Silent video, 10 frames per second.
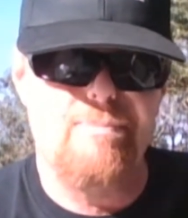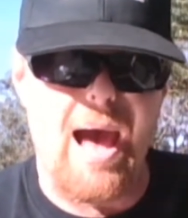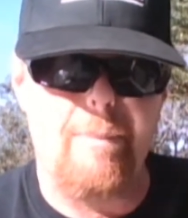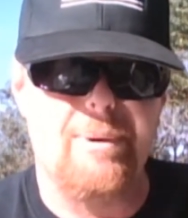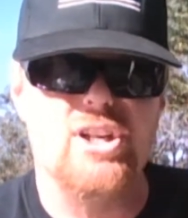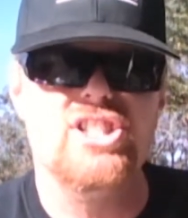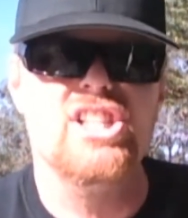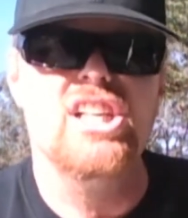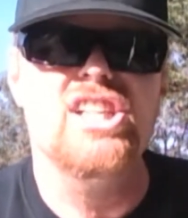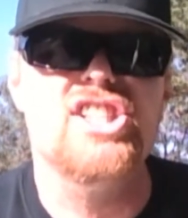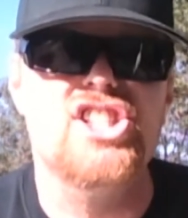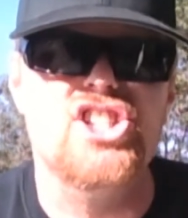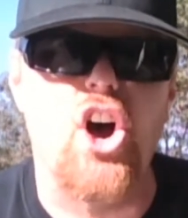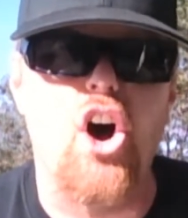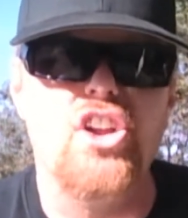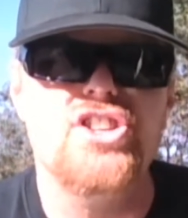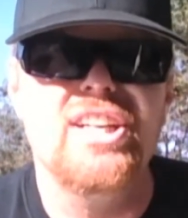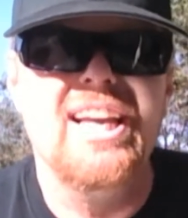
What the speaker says: peppers, salt,